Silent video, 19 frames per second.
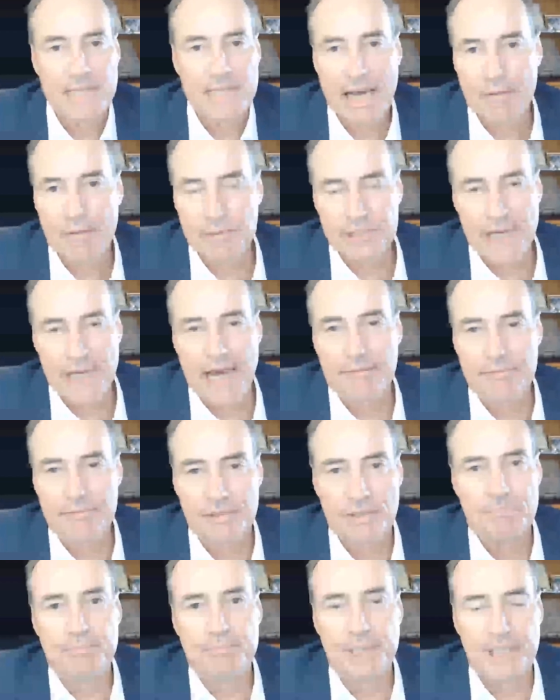That was after the
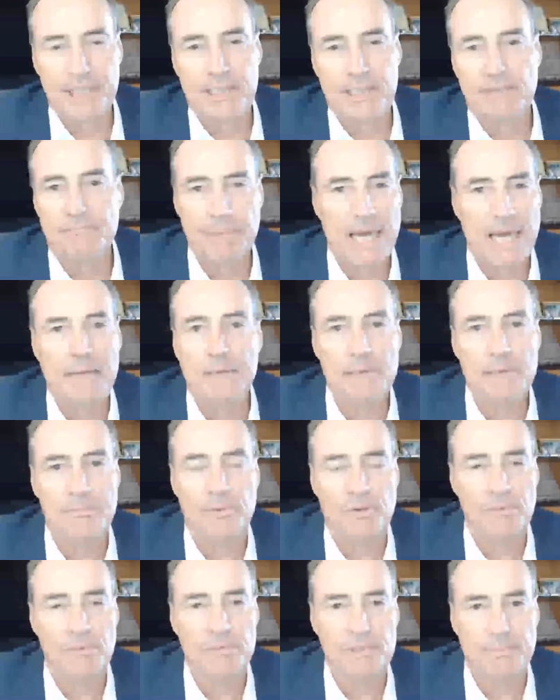peak of baby
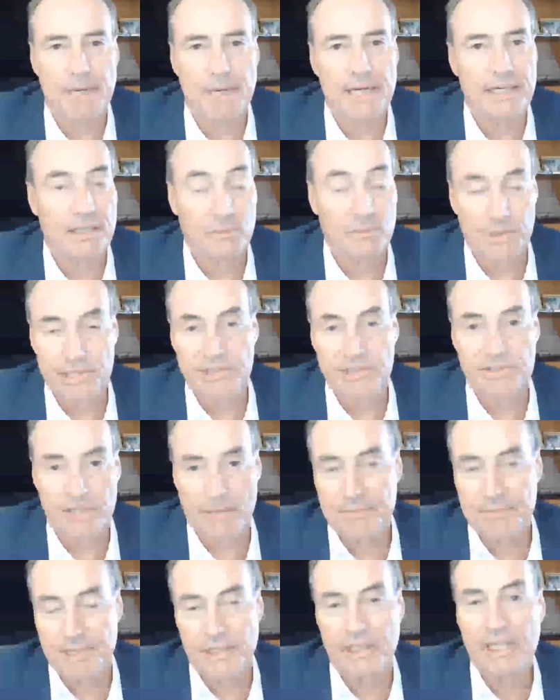boom spending, which is
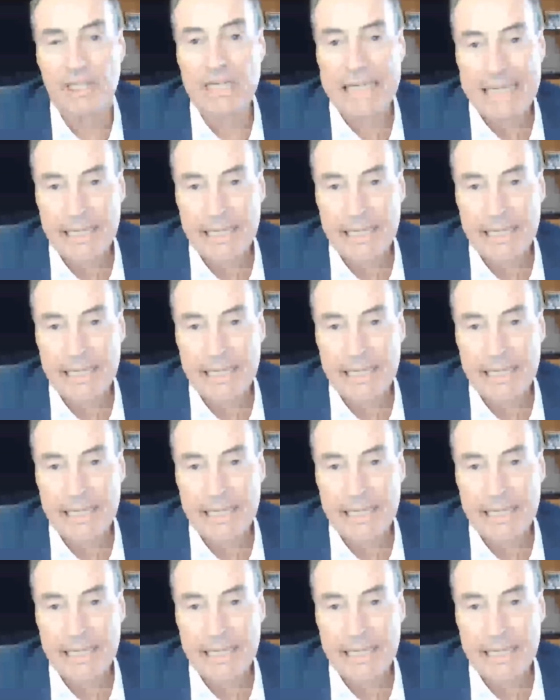something